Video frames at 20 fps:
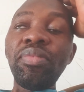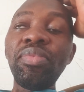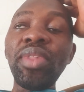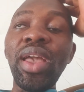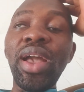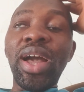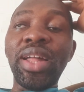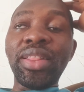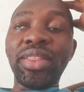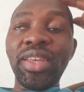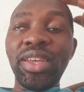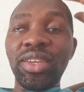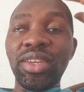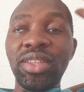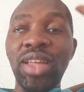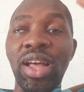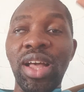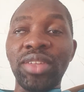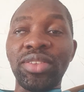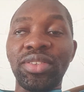I think
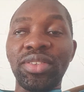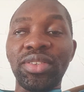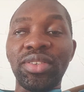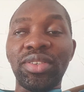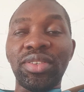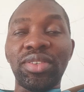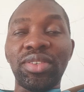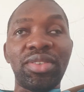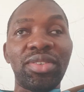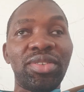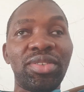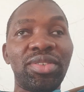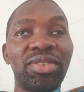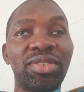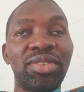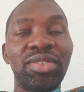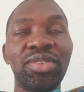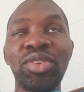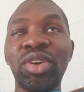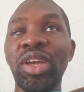that,
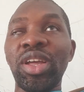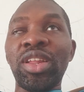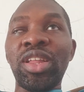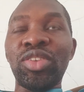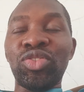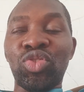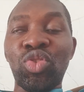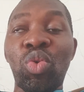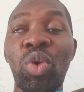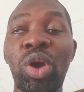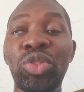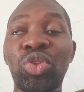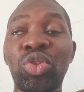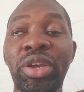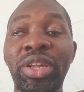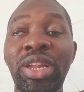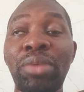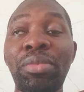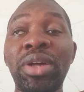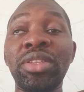okay. So we're
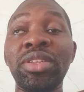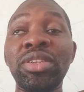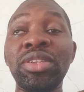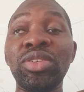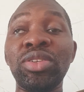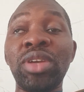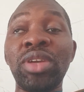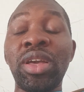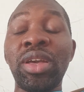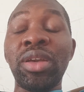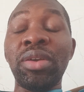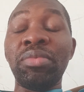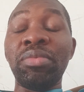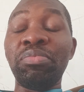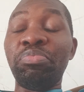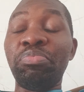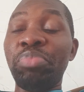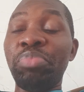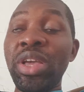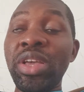talking about the
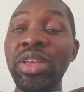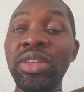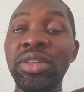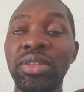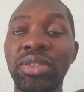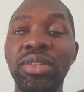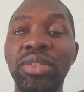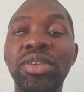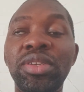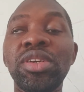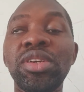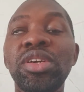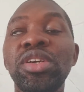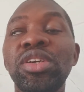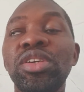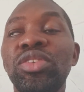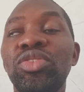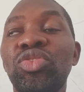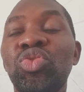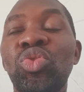playing.
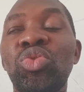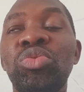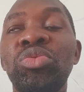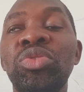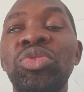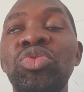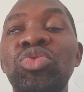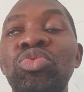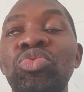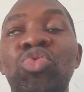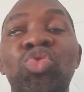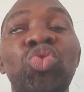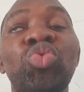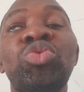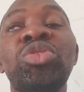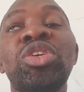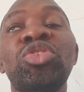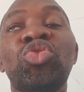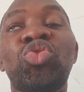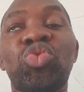So the
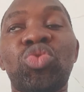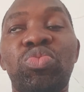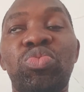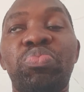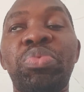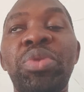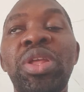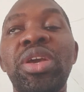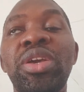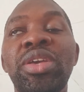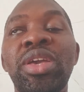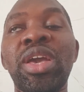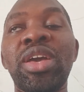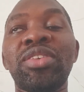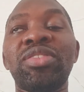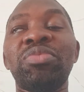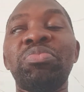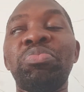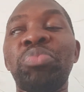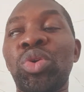children should play,
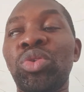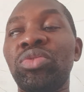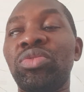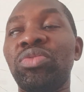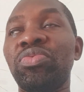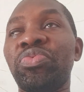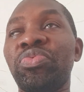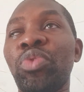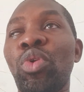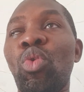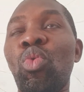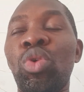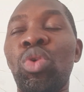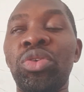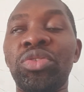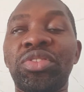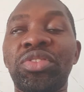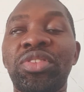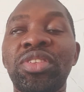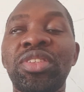yes, but for
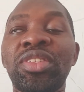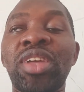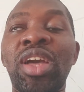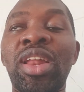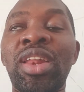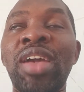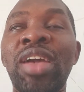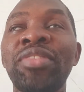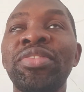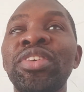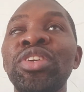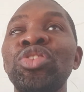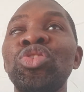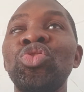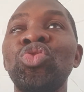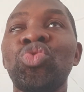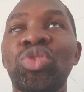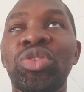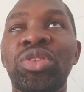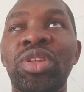once in their life, they
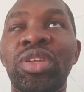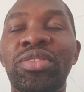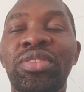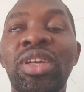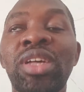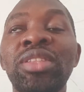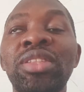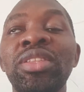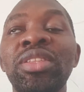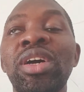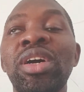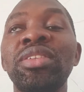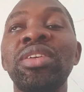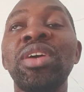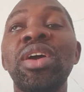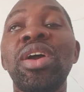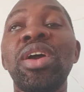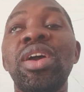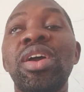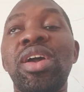need to understand that
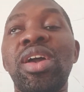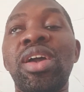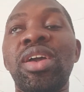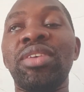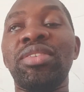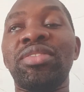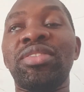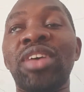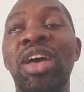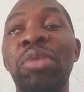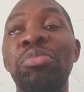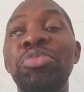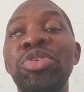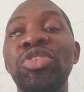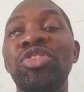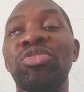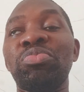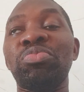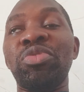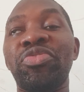exam
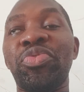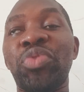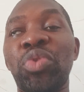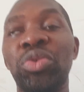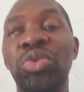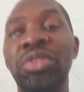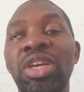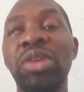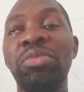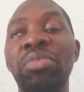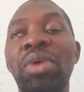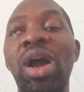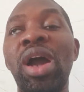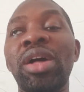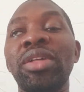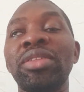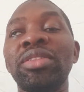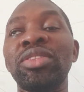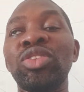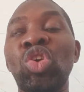is before them
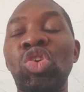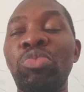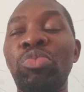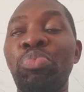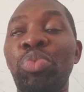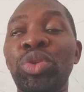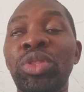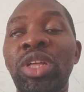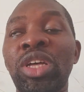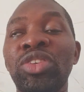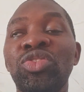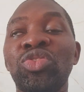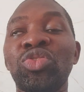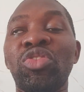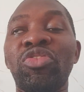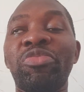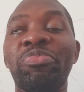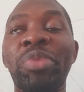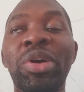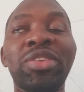and the importance
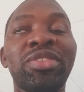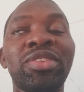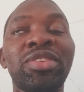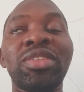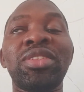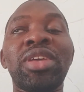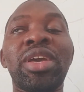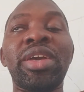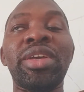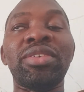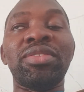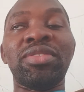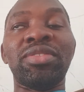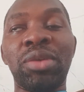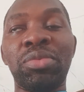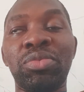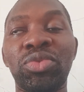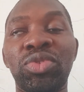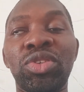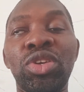of passing their
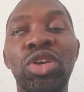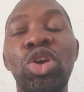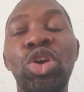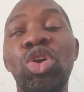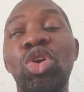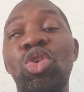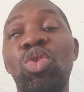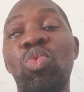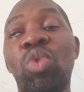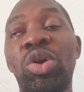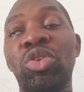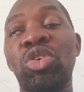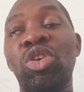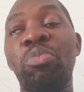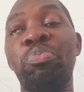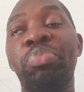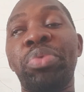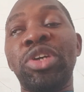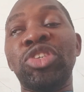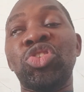exams. We're
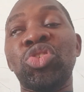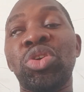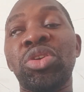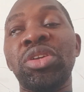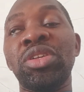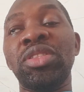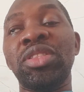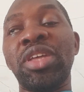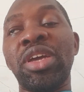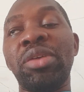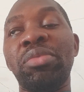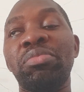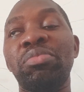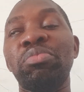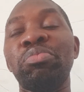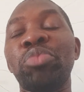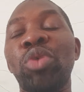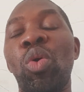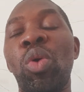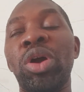not pressuring
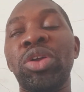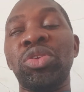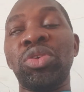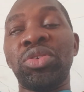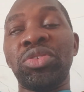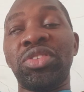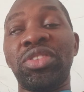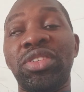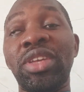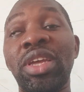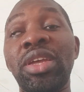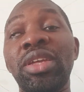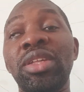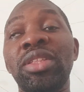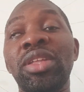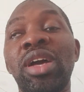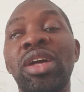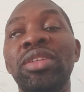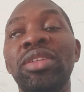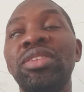them, but we're just saying
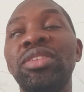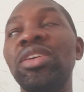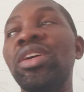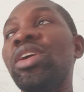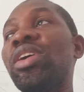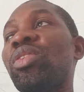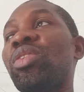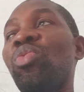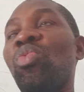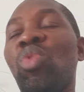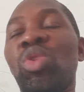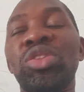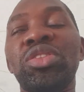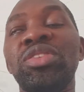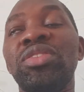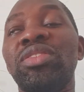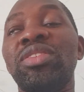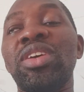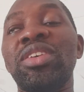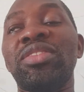that what
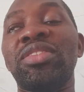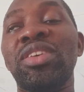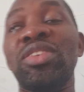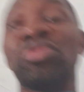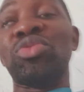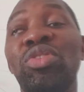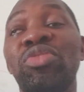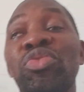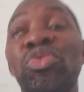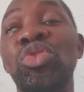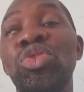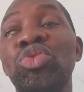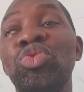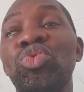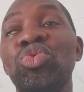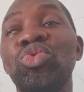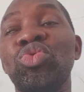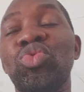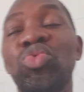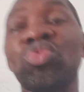is the essence of going
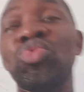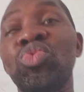to school